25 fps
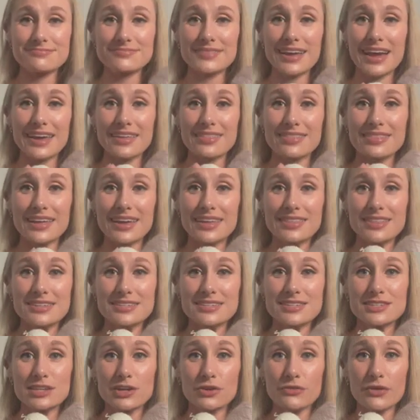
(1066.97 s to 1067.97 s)
I think this
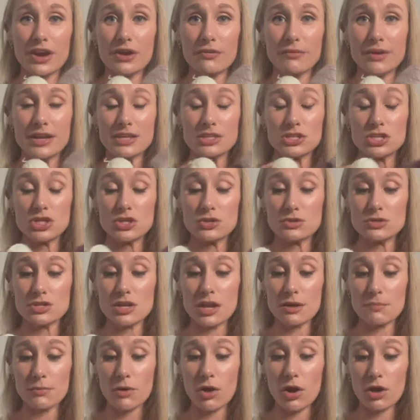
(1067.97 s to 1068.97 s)
is a great way to use
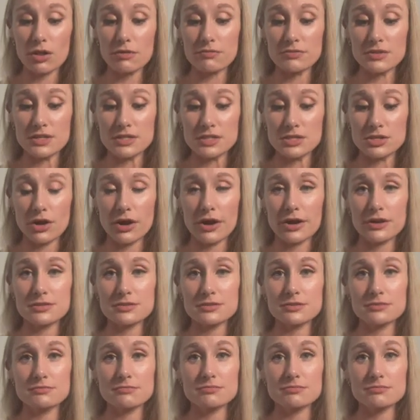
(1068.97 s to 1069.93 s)
up all of these yarn.